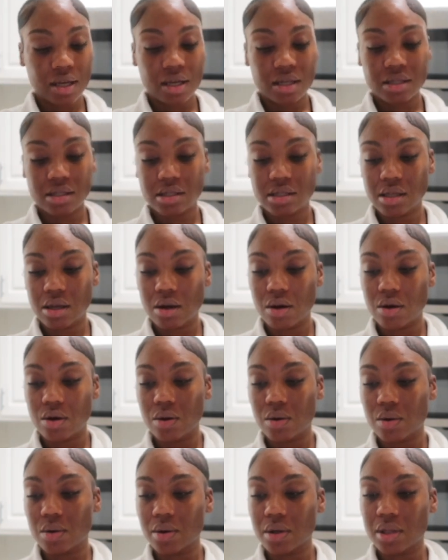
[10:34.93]

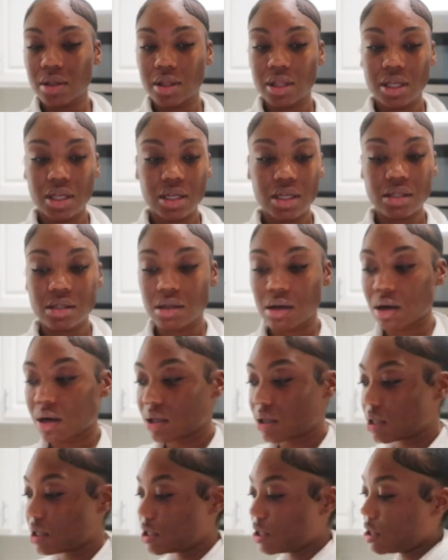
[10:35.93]
So these
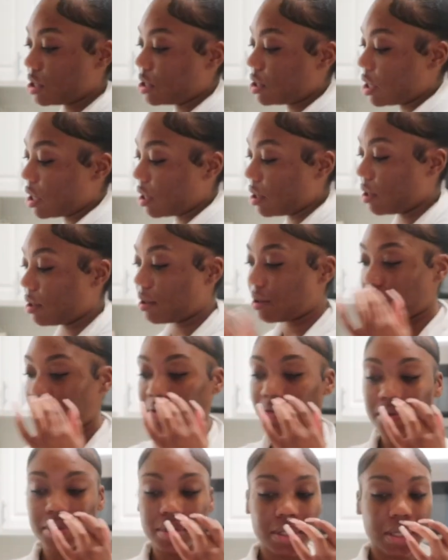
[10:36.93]
are the
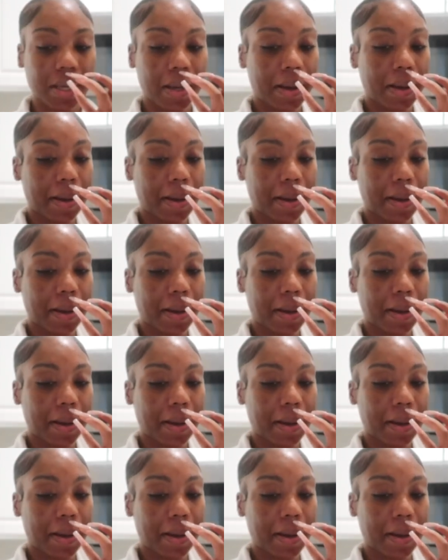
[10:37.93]
shelves